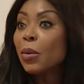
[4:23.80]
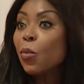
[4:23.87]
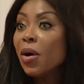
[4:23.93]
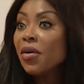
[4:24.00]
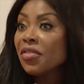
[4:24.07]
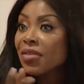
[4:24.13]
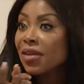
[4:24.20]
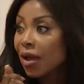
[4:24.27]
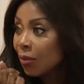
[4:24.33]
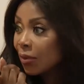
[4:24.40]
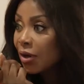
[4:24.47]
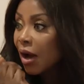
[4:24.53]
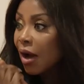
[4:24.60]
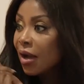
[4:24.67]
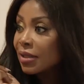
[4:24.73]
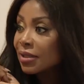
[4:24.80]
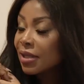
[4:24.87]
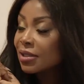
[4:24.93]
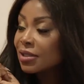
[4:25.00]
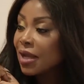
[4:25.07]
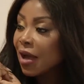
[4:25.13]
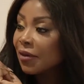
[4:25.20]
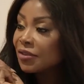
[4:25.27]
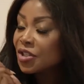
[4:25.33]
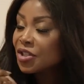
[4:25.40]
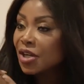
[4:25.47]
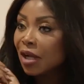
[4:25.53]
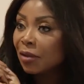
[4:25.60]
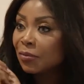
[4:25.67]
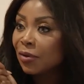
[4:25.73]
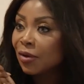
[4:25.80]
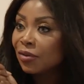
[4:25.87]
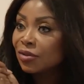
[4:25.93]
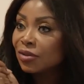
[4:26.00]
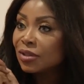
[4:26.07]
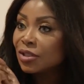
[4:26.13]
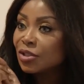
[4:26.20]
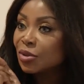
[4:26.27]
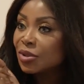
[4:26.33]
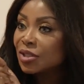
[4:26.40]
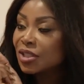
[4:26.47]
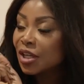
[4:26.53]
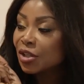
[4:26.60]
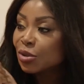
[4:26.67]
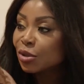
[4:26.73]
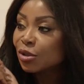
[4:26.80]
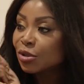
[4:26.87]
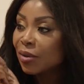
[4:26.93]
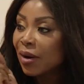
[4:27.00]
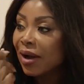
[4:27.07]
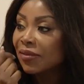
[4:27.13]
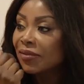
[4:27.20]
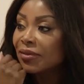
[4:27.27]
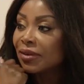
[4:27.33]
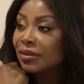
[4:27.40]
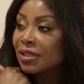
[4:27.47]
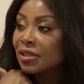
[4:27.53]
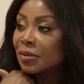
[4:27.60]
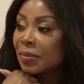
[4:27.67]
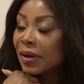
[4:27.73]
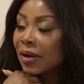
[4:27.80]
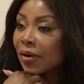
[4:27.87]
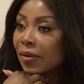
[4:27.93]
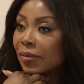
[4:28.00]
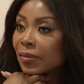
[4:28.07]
But one thing I want to ask is, after childbirth, does your sexual drive disappear?